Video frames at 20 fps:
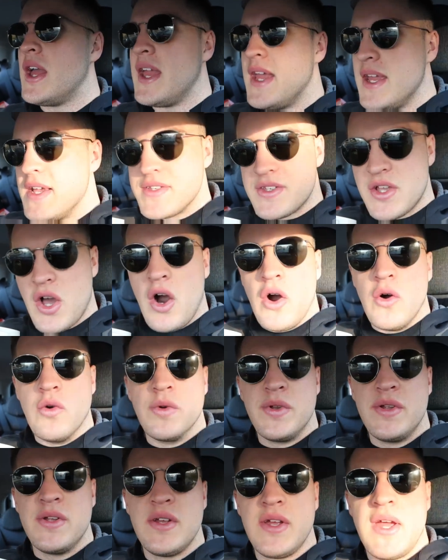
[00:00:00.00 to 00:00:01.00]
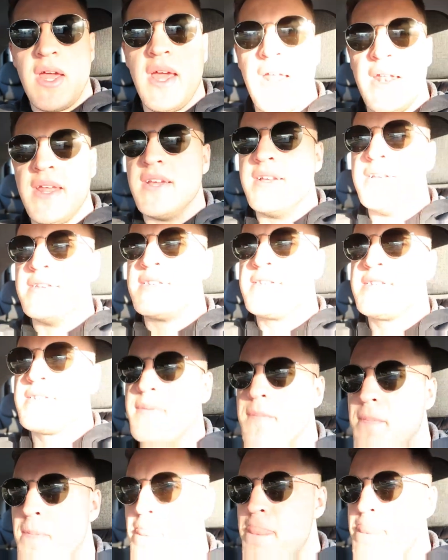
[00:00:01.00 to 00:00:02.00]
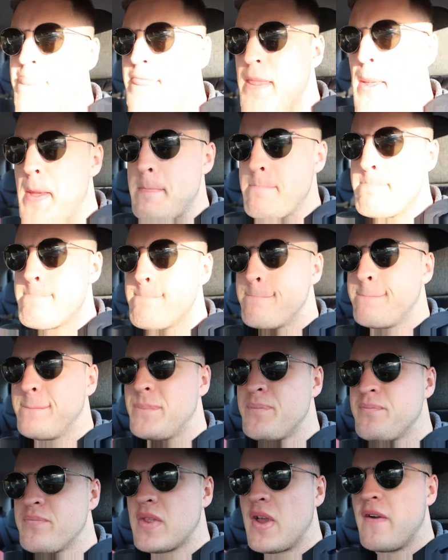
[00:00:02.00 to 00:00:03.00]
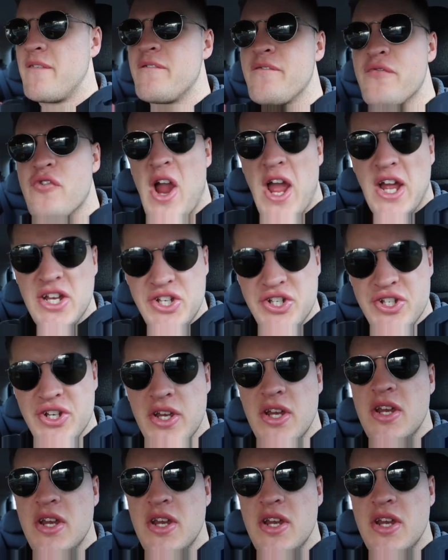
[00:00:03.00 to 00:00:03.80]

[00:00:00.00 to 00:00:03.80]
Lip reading: It is cold. It is fresh.